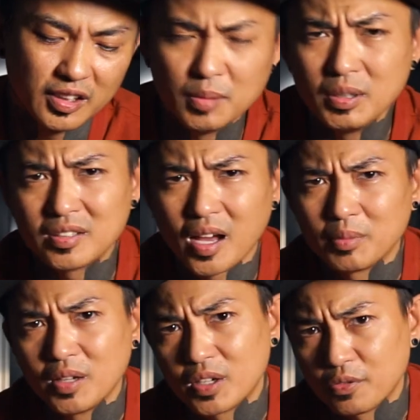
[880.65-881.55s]
In the meantime,
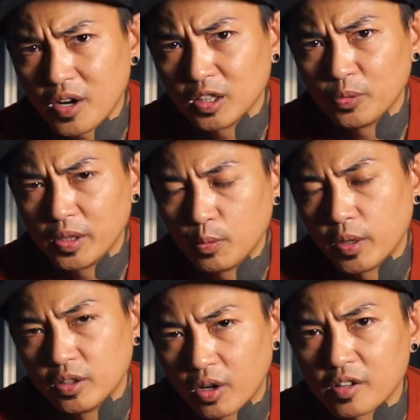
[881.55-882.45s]
give it a follow
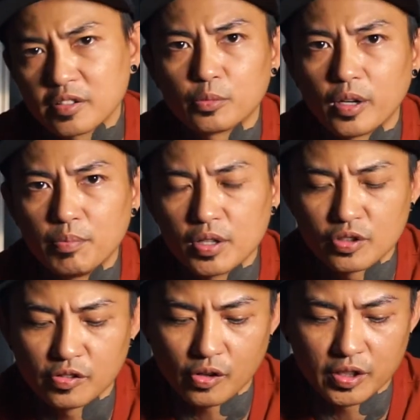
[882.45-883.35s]
anyway. There are some great
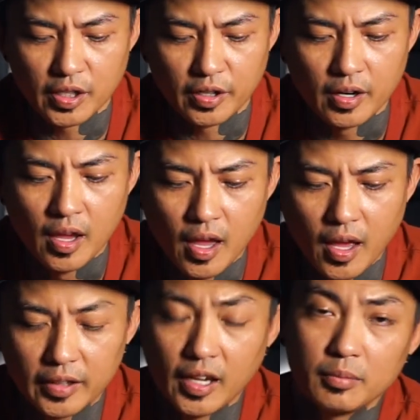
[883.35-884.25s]
pictures on there.
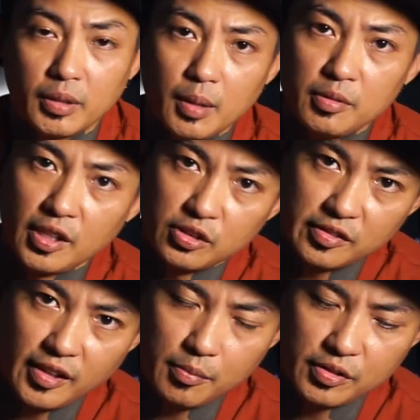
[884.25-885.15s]
Again, my name is Asia
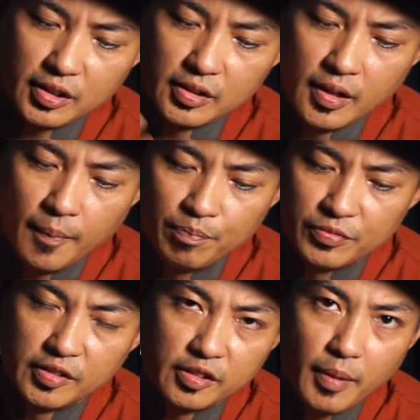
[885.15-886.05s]
Samson.
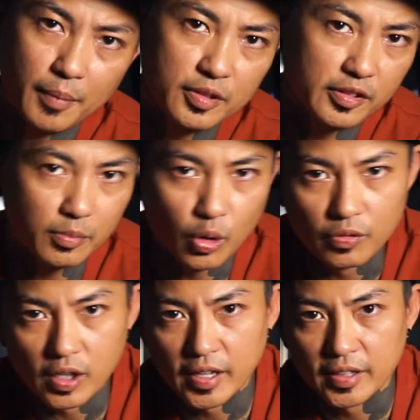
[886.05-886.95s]
This is Baptism
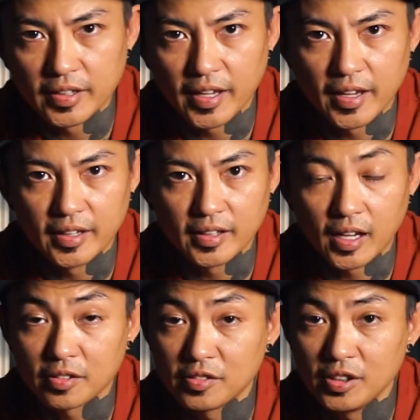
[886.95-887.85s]
Overland, and
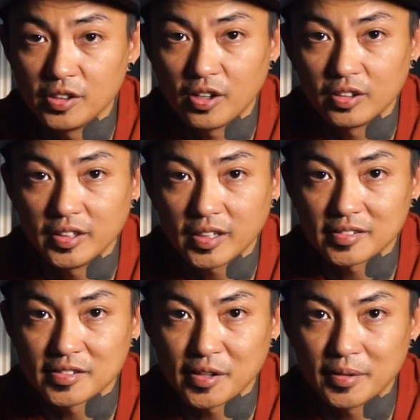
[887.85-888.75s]
I'll see y'all
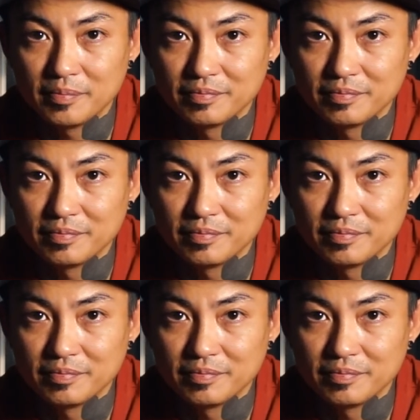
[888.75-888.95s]
next time.